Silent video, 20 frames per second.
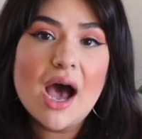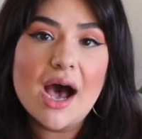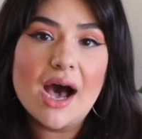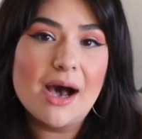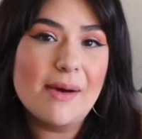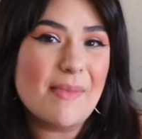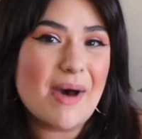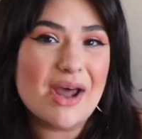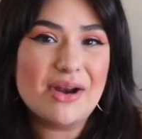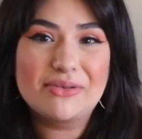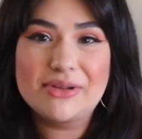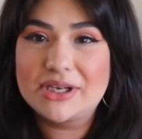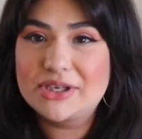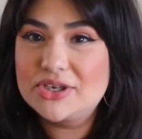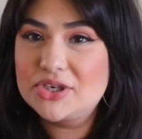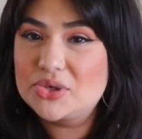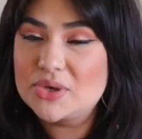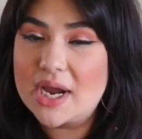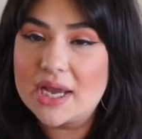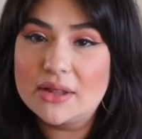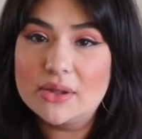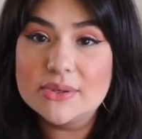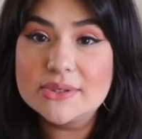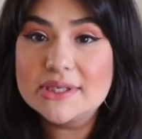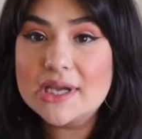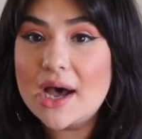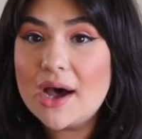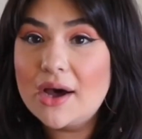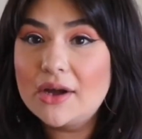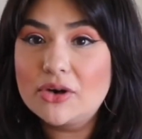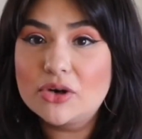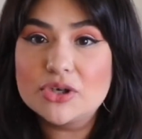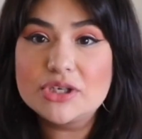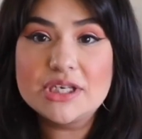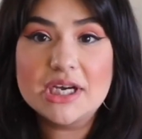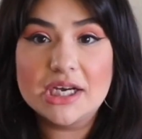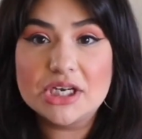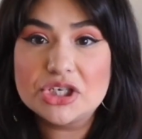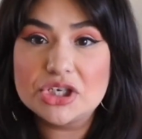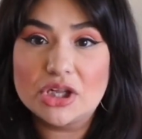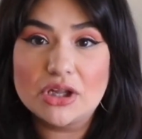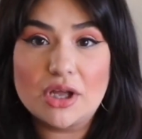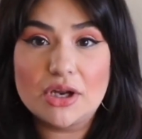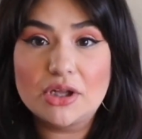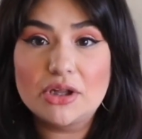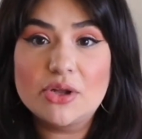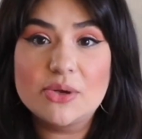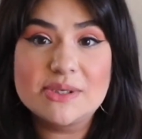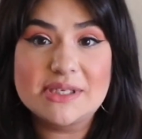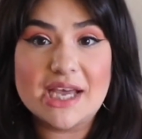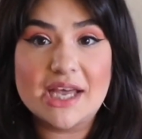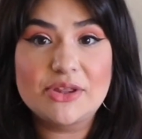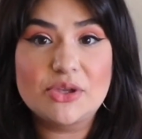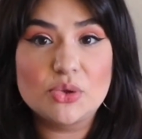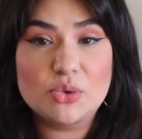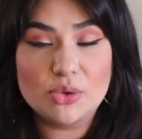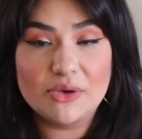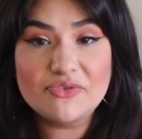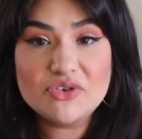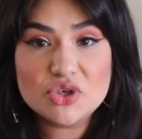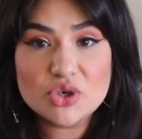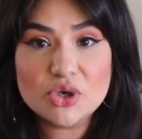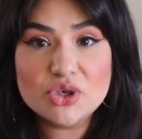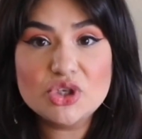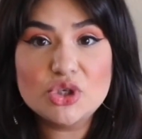I don't like to try clothes on or touch a lot of clothes at the thrift store.